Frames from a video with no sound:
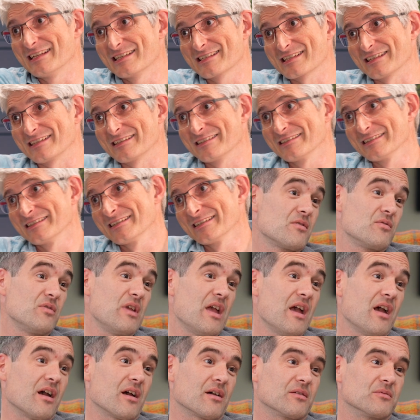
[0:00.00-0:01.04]
So,
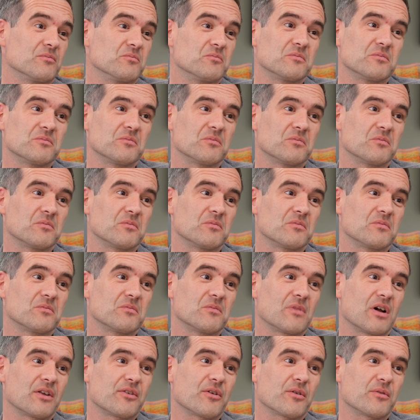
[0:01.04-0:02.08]

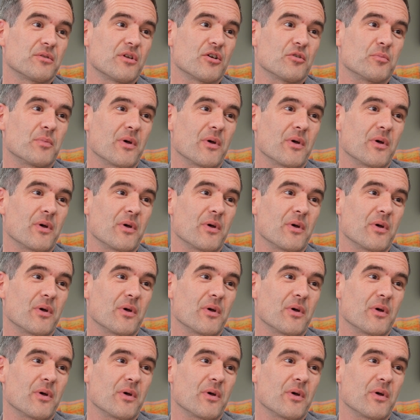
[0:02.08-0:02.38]
I don't know,